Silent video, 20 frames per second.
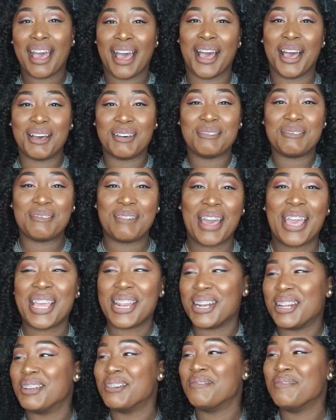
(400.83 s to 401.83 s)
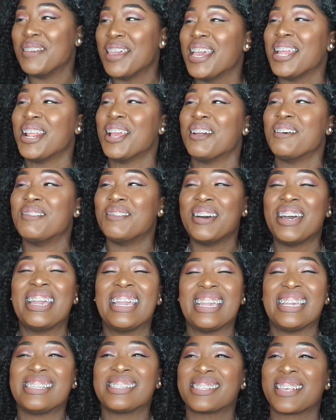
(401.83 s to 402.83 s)
Wait a minute, what
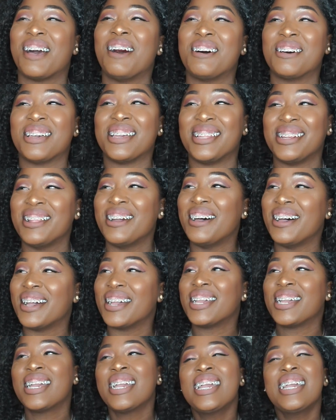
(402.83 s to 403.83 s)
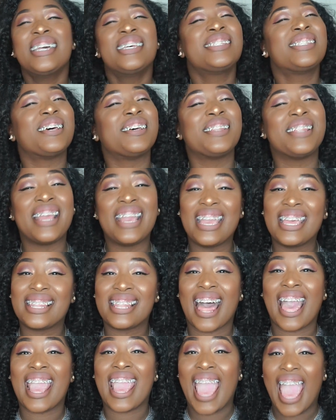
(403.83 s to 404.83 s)
is going on? So then,
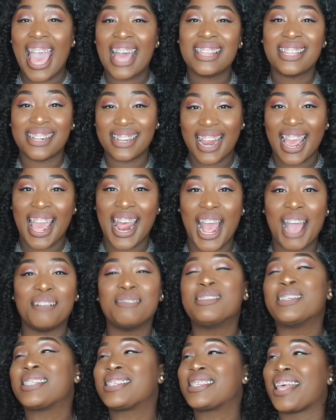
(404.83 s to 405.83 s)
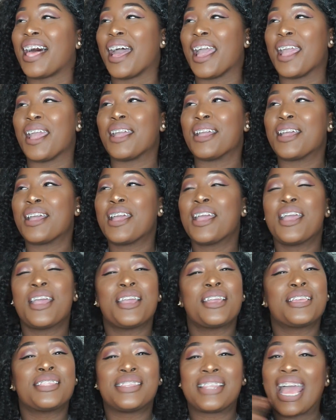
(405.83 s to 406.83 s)
like, after that, I'm just like,
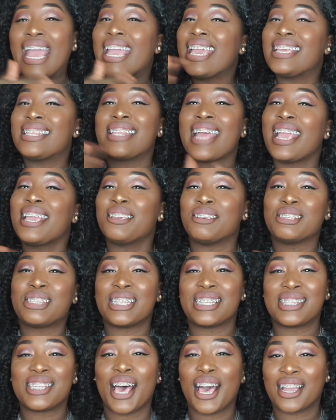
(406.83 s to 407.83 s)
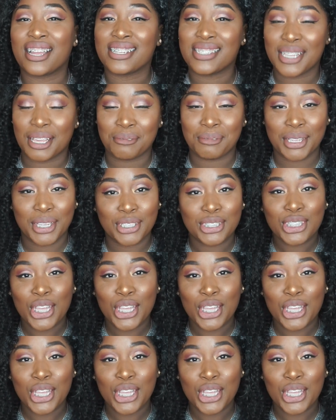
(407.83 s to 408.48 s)
they used to talk or something.